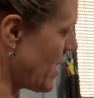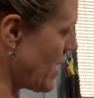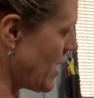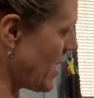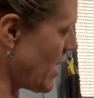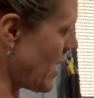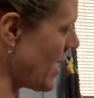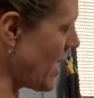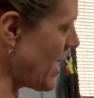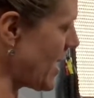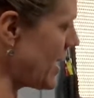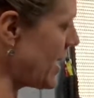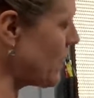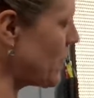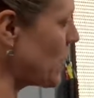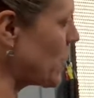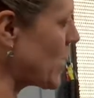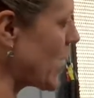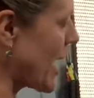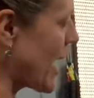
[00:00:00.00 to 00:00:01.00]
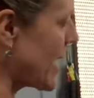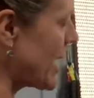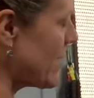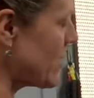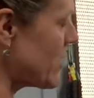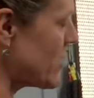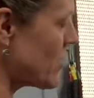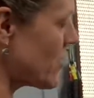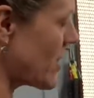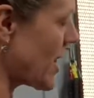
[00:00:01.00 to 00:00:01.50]
And if you can't
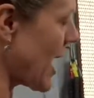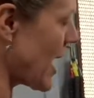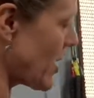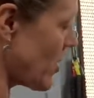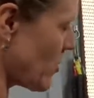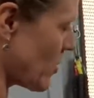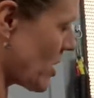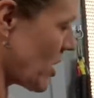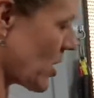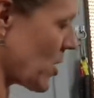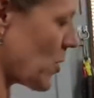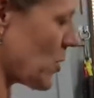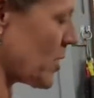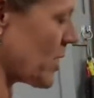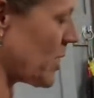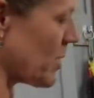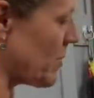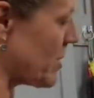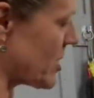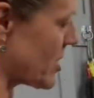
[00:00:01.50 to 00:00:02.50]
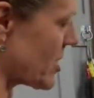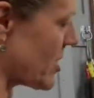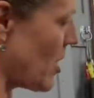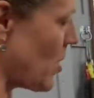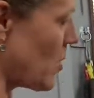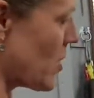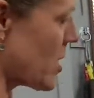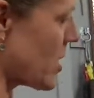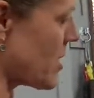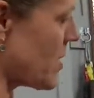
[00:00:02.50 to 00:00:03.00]
even do that, you can go a little bit
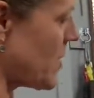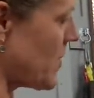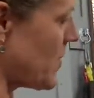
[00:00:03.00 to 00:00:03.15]
slower.